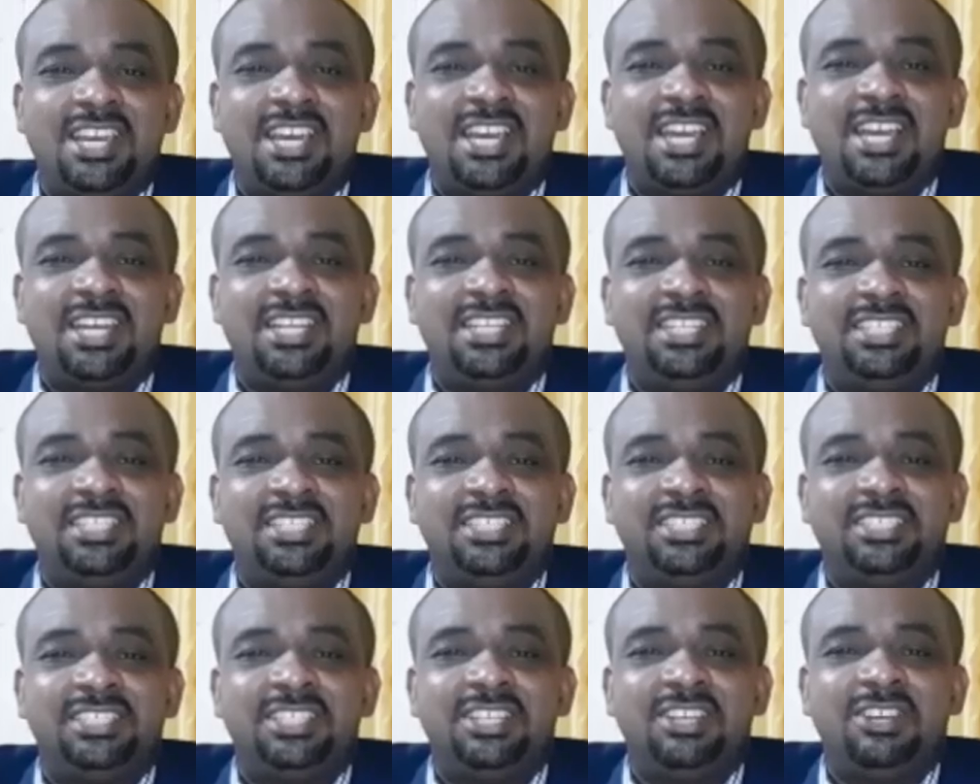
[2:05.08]

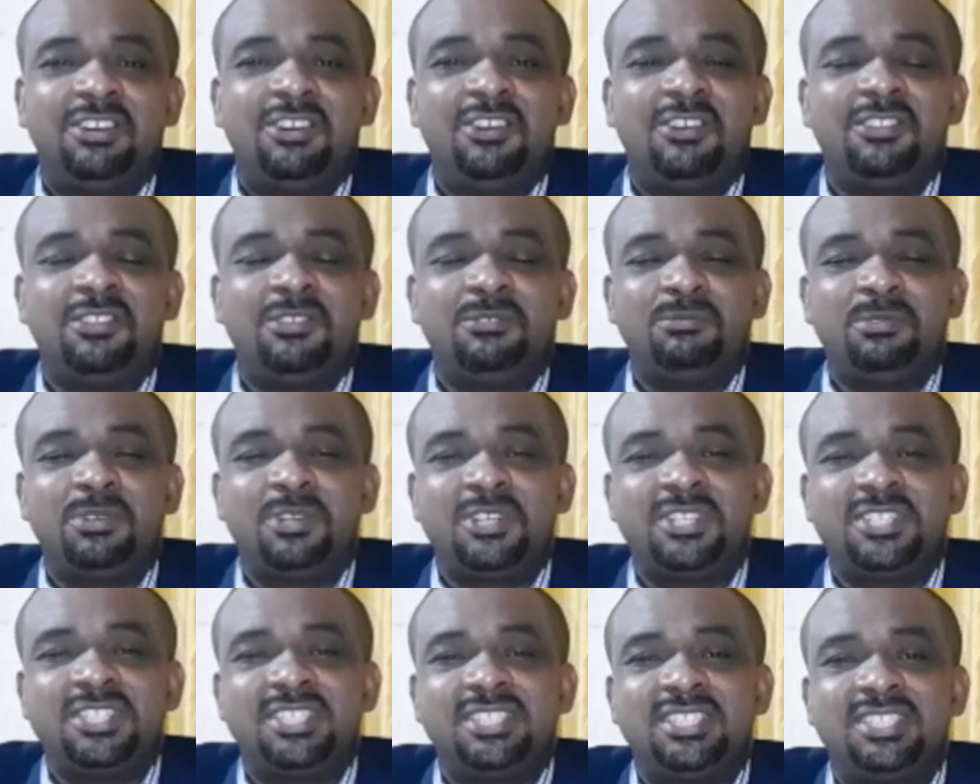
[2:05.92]
and other
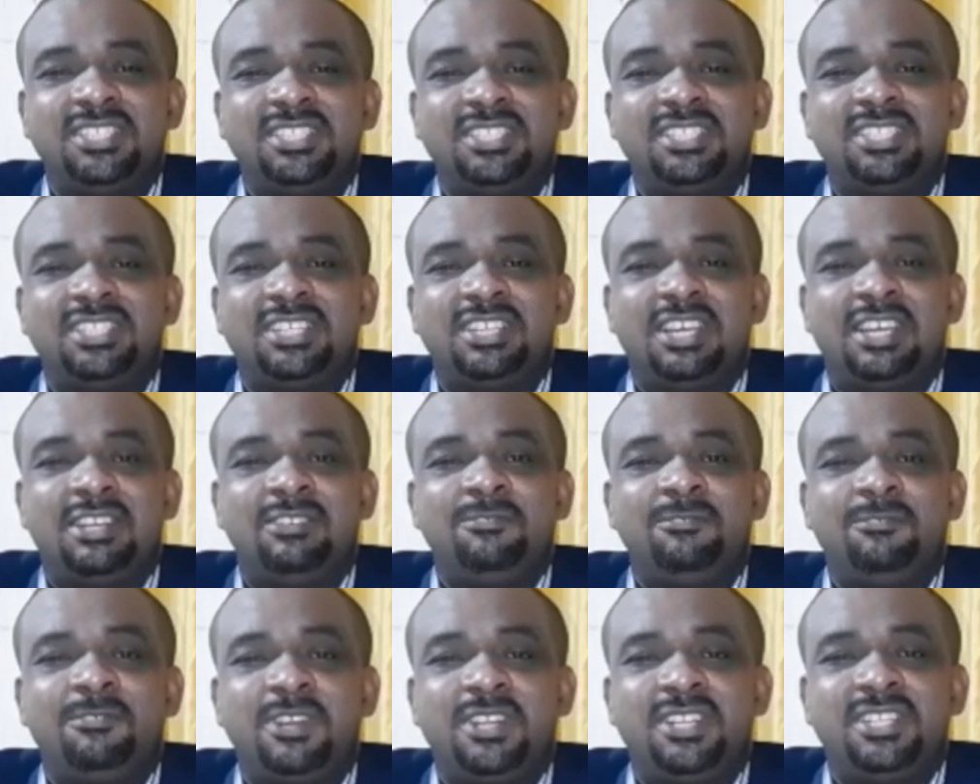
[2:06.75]
persons
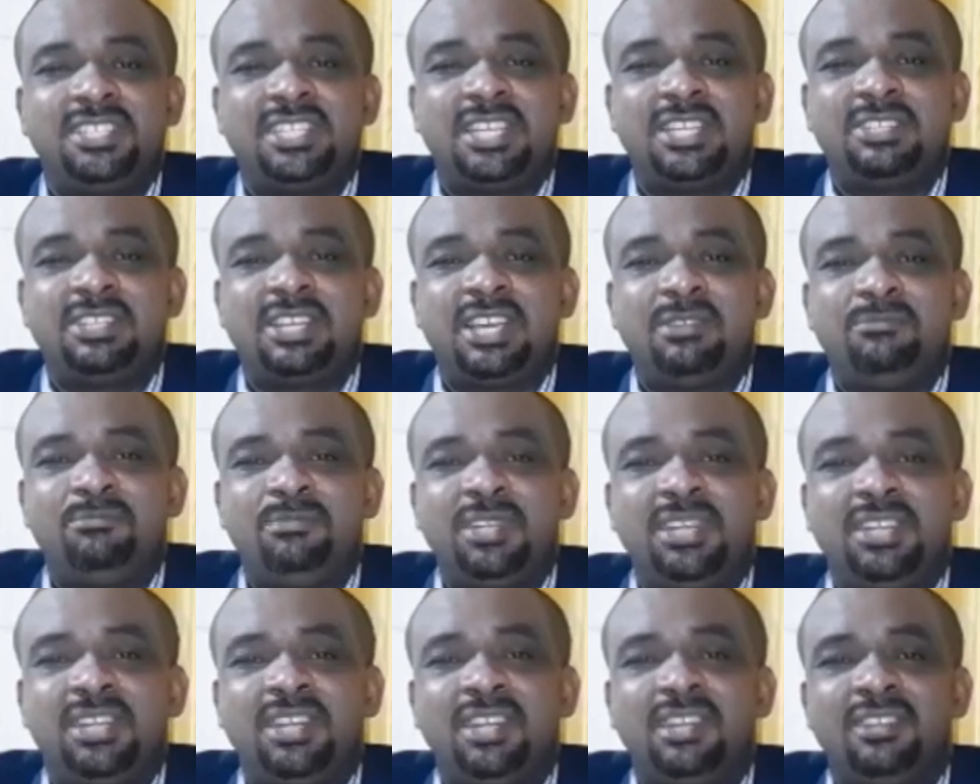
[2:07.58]
and friends that I
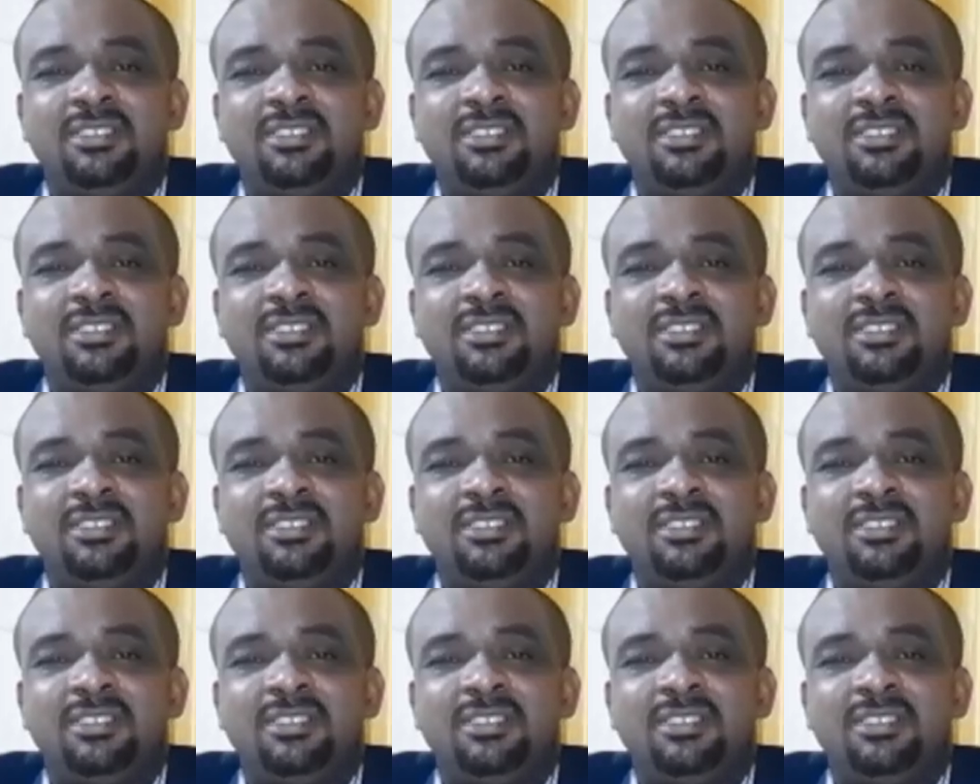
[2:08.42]
made at